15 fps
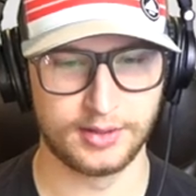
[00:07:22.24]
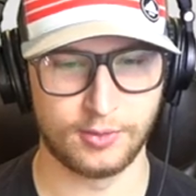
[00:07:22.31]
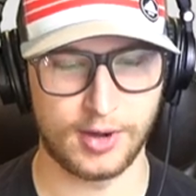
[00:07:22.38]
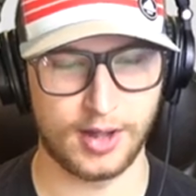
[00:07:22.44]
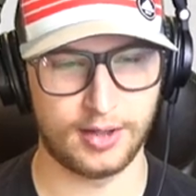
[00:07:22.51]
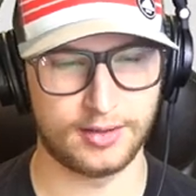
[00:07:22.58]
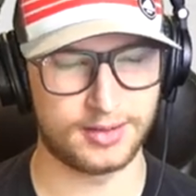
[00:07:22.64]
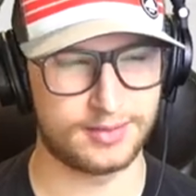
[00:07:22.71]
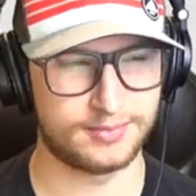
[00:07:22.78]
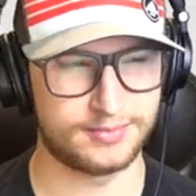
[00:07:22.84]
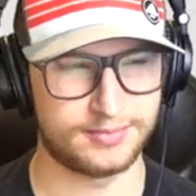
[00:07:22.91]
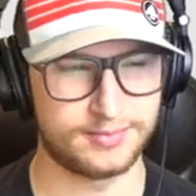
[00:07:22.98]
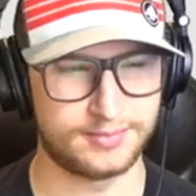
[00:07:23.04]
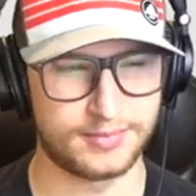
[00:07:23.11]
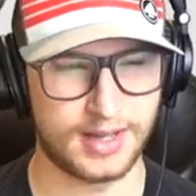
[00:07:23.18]
well,
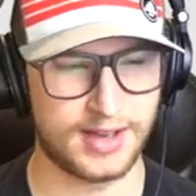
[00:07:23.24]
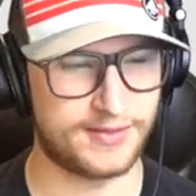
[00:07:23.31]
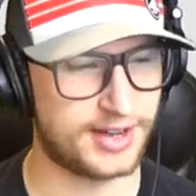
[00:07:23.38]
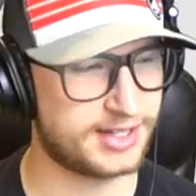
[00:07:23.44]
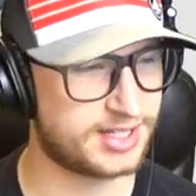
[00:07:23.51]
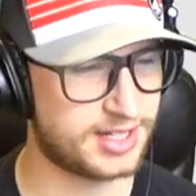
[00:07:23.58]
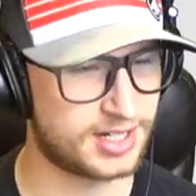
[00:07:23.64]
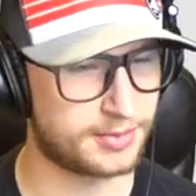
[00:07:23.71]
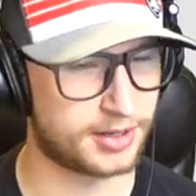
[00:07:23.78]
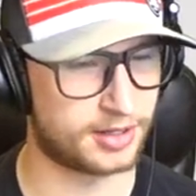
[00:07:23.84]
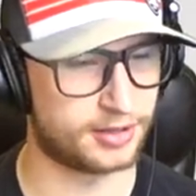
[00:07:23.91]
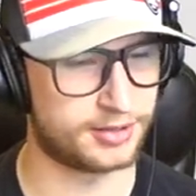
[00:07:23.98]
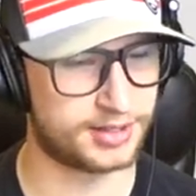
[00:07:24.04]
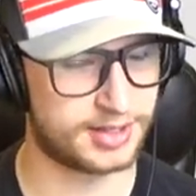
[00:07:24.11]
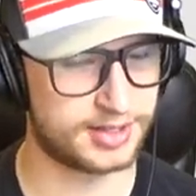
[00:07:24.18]
have I seen him at
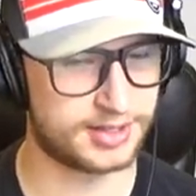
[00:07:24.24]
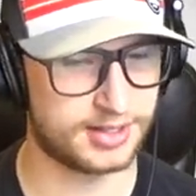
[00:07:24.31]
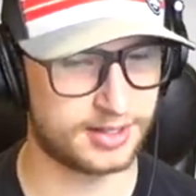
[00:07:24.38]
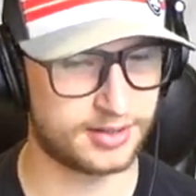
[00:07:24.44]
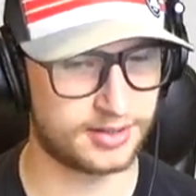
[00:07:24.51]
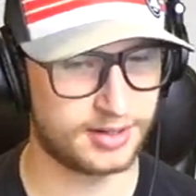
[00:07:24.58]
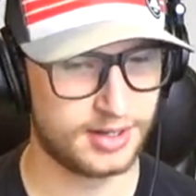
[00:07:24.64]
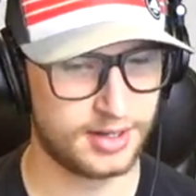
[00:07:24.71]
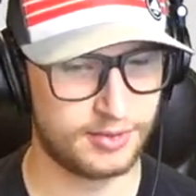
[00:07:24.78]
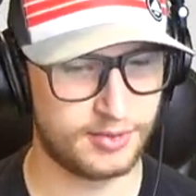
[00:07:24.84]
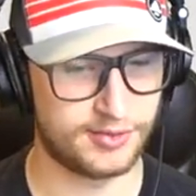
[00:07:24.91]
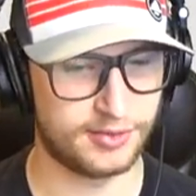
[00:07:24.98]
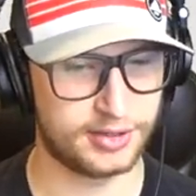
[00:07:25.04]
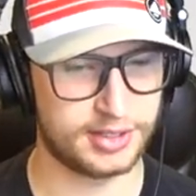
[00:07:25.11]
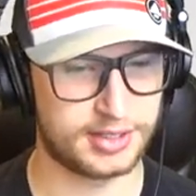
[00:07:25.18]
all this year?
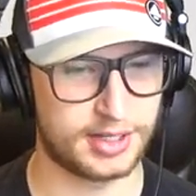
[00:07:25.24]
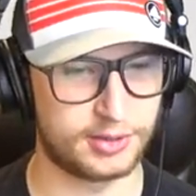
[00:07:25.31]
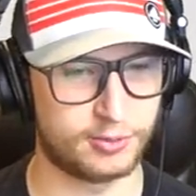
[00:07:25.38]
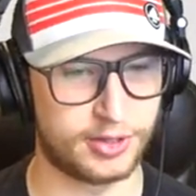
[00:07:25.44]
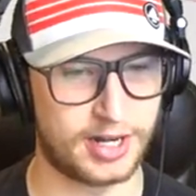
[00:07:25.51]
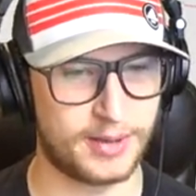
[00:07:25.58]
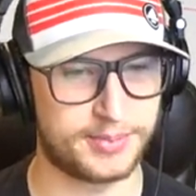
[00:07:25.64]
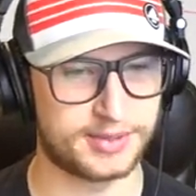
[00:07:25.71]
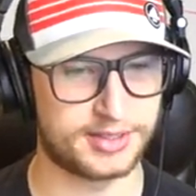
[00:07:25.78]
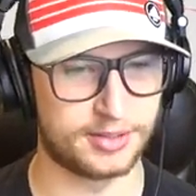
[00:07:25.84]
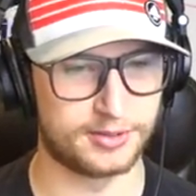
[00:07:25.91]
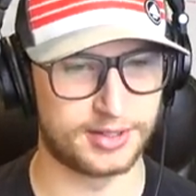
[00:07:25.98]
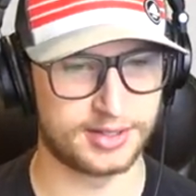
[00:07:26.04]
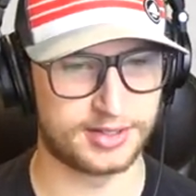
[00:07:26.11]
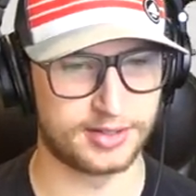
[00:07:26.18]
We've only done one
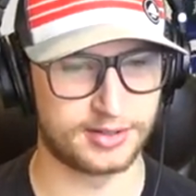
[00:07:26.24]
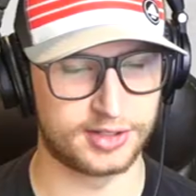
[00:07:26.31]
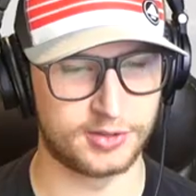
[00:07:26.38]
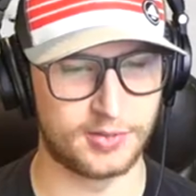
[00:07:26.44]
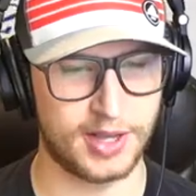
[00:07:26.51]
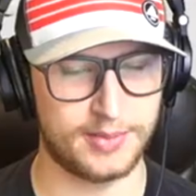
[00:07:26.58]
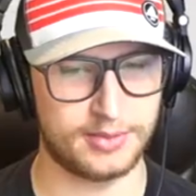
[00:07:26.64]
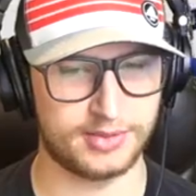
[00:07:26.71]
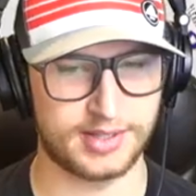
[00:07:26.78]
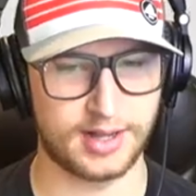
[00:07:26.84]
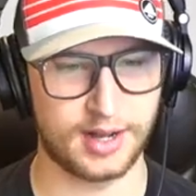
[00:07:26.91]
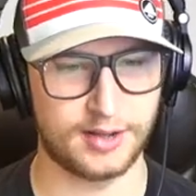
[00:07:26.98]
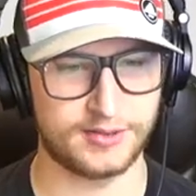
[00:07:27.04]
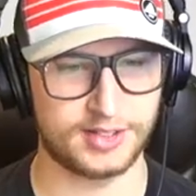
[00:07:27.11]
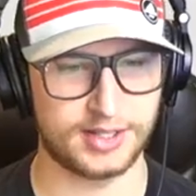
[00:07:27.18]
episode this year, so maybe it was the
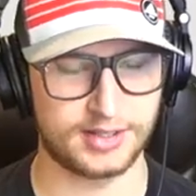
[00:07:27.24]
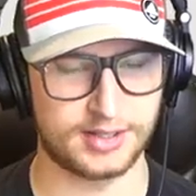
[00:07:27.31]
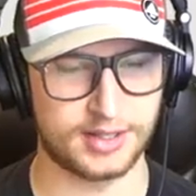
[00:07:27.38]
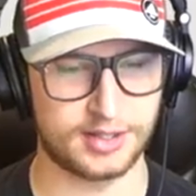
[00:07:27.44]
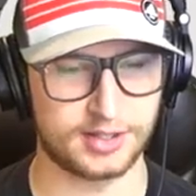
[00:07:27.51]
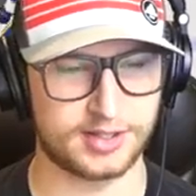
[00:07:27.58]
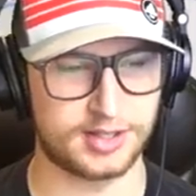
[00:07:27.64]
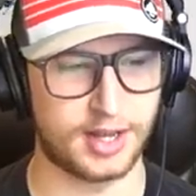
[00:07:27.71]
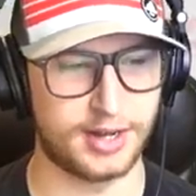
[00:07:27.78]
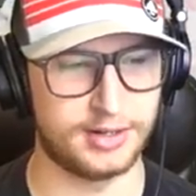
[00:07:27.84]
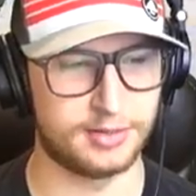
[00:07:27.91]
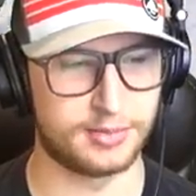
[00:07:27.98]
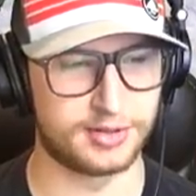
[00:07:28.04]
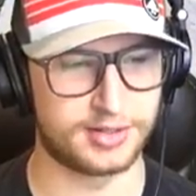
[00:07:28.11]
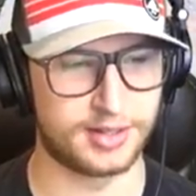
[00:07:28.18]
offseason they just
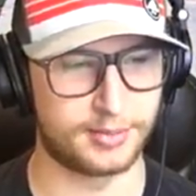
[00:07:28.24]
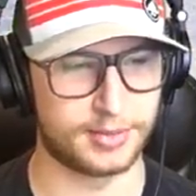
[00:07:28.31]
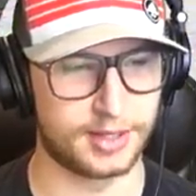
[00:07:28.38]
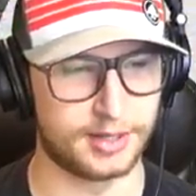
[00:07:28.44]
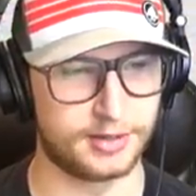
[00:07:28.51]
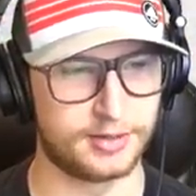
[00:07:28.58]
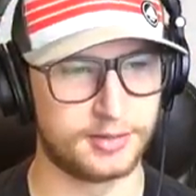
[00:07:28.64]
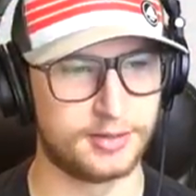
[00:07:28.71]
signed him or something.